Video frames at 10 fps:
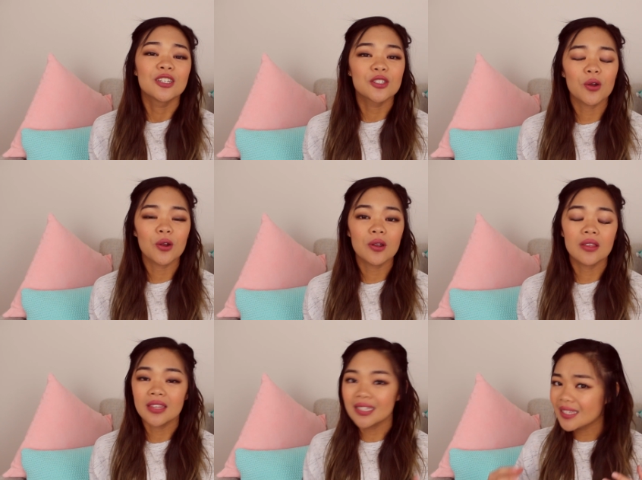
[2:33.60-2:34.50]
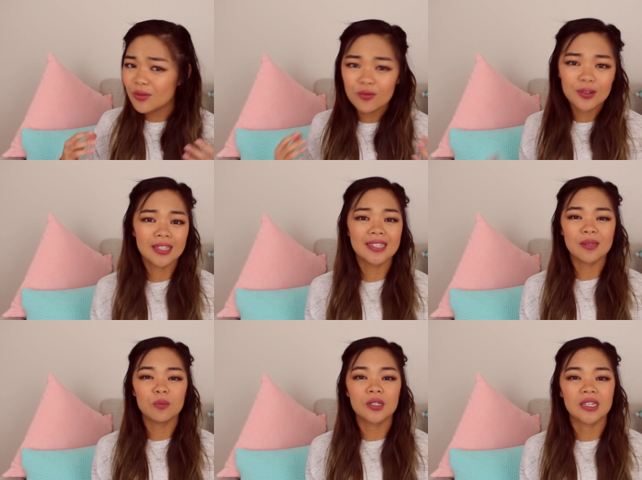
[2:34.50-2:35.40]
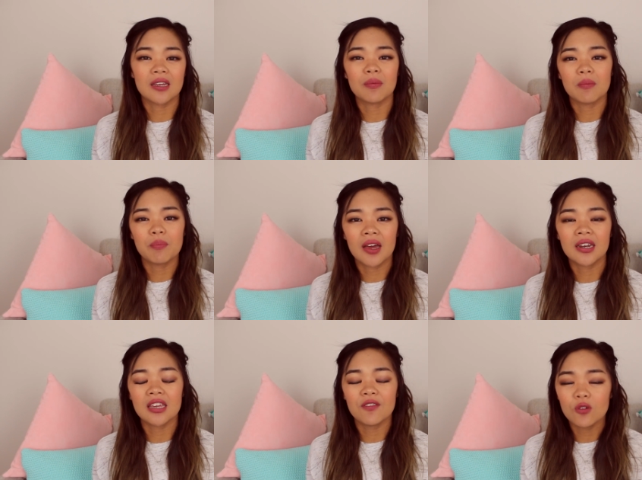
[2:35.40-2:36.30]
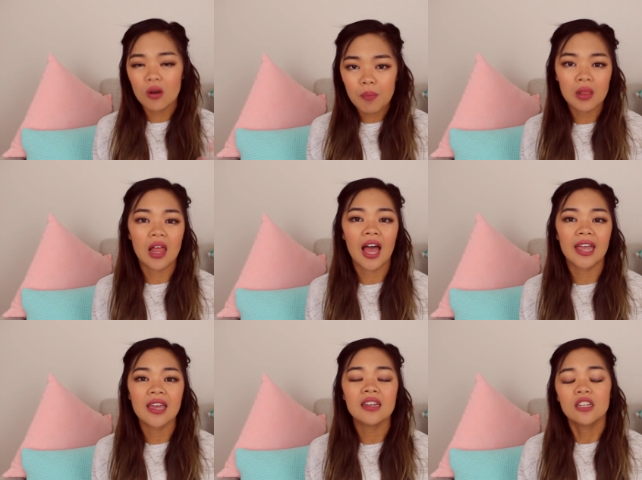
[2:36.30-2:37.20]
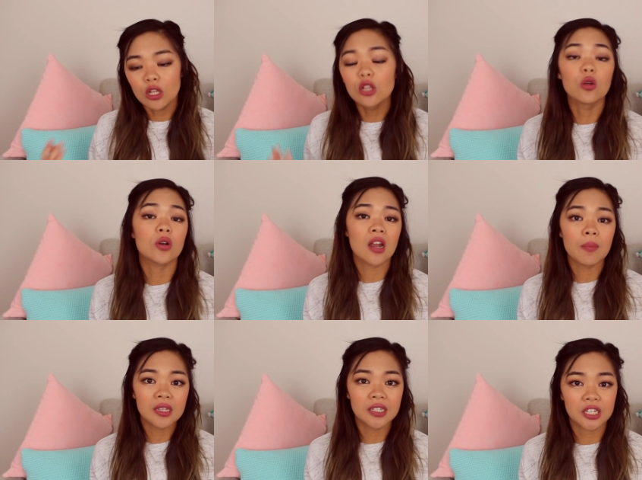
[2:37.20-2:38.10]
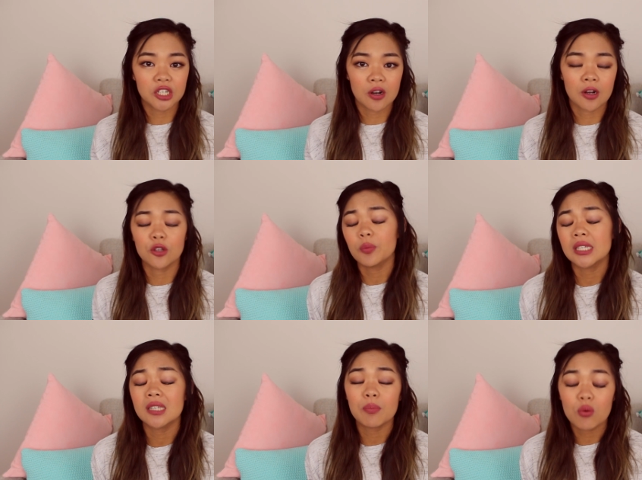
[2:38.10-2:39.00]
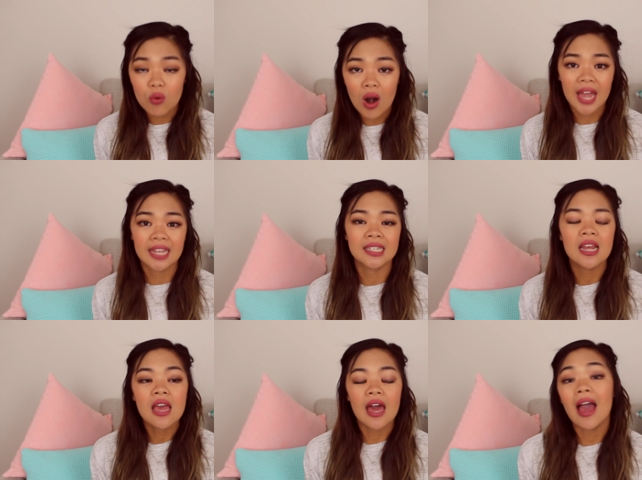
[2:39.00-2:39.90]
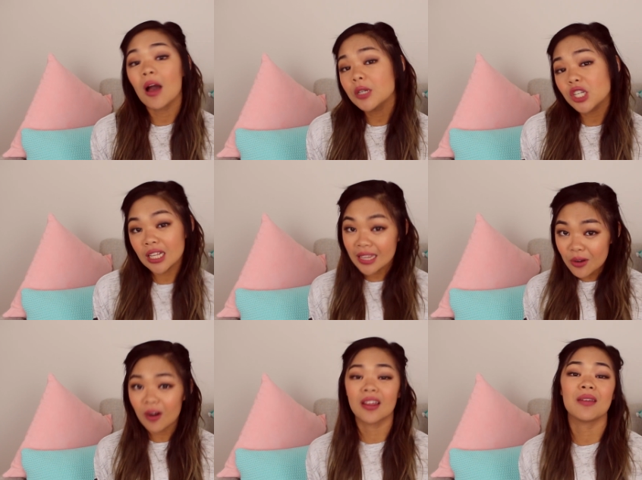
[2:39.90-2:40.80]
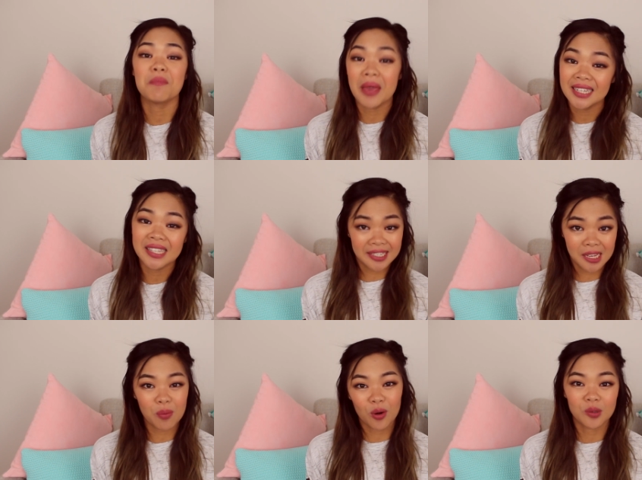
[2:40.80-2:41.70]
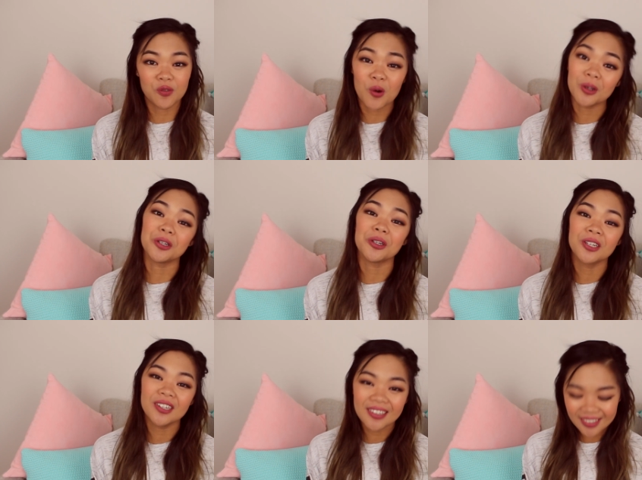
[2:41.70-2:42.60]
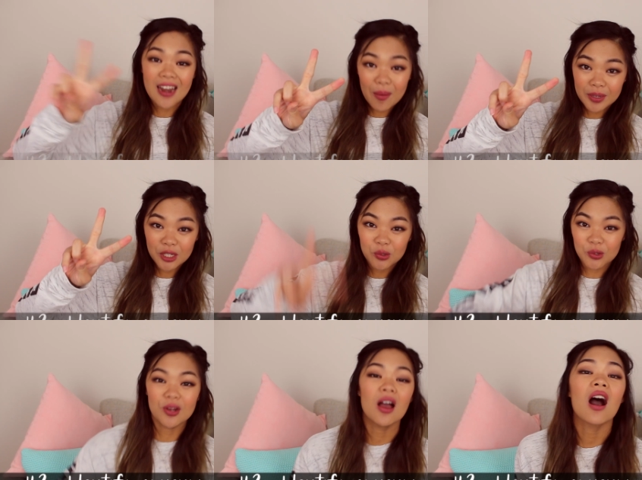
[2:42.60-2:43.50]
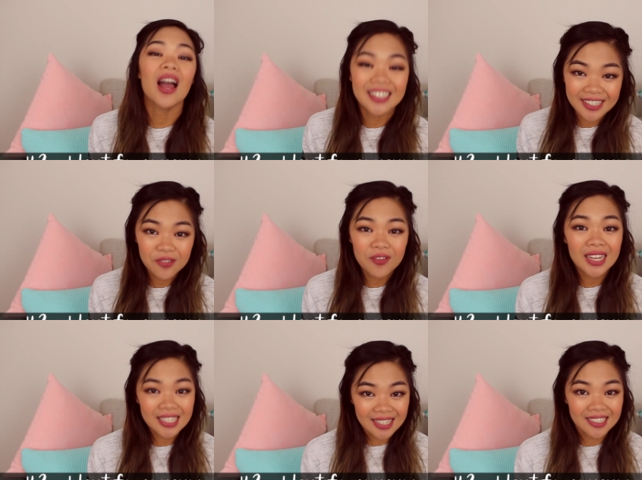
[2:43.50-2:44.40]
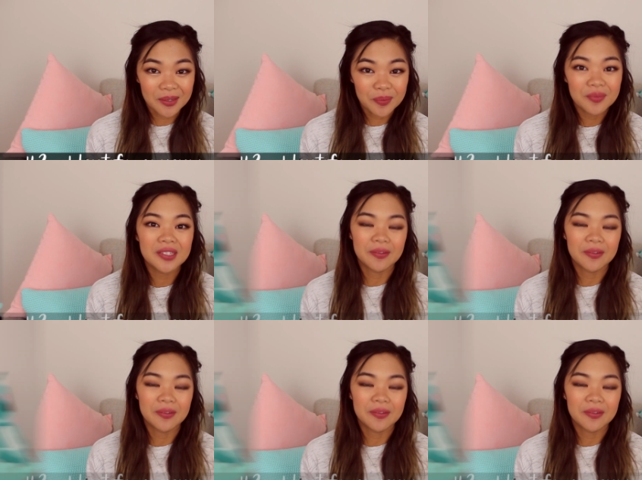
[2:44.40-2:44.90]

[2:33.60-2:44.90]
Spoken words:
So this is a really simple tip, but if you apply it, look it up in the dictionary, you'll be surprised at how much clearer it makes the essay prompt for you. Number 2, identify synonyms.